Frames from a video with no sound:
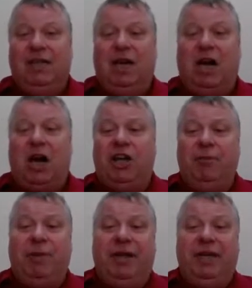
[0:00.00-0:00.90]
The
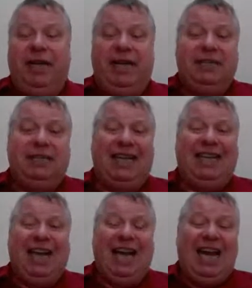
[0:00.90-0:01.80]
argument is
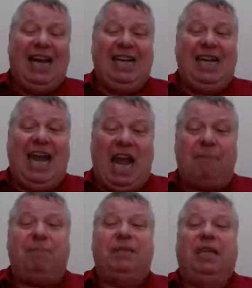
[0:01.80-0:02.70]
that in
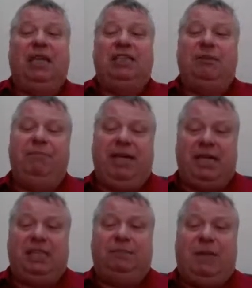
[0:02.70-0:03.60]
capitalism,
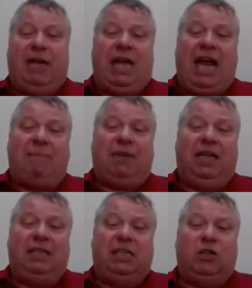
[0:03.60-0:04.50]
because
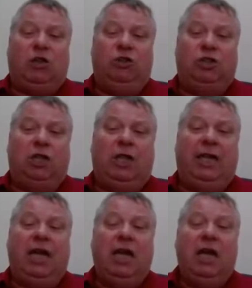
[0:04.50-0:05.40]
capitalists are
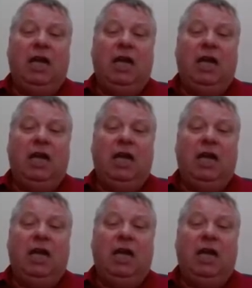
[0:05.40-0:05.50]
constantly